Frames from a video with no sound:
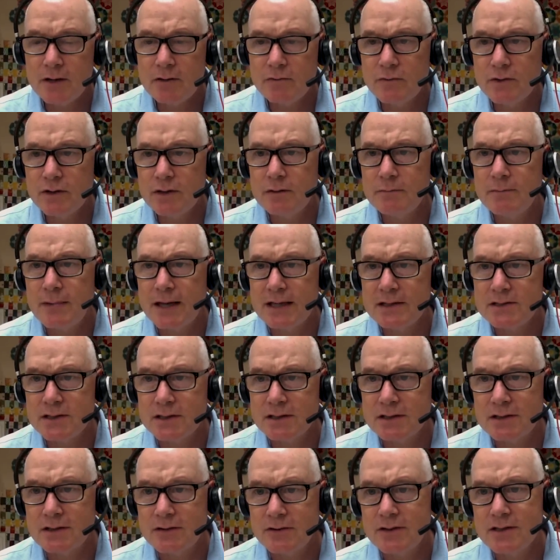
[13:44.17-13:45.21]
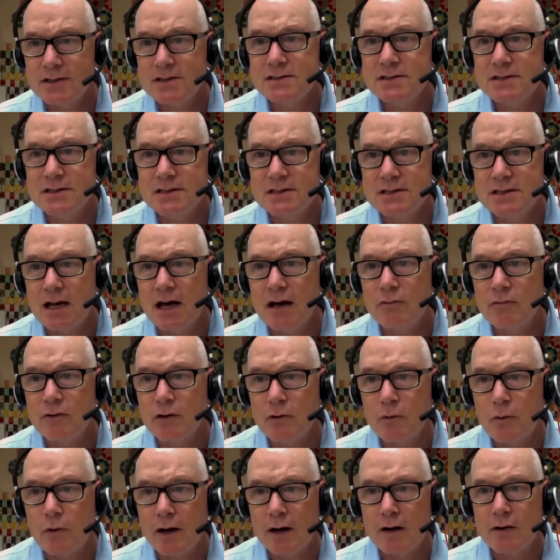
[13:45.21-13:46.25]
but it really makes it clear this does not
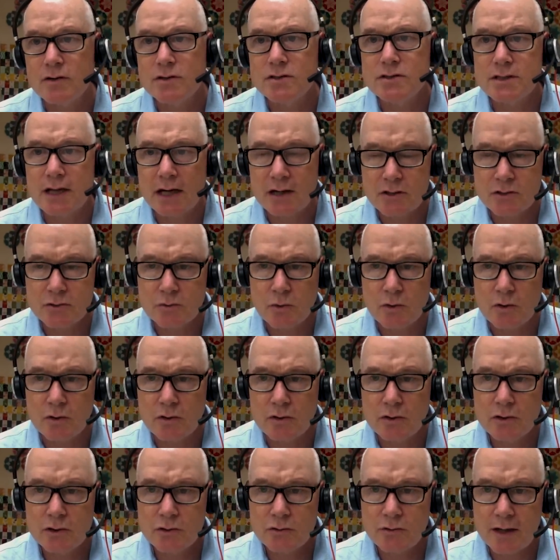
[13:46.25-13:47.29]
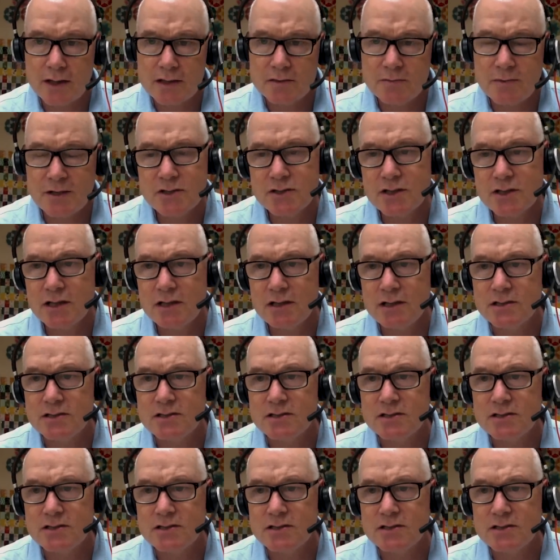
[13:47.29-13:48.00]
require sexual transmission.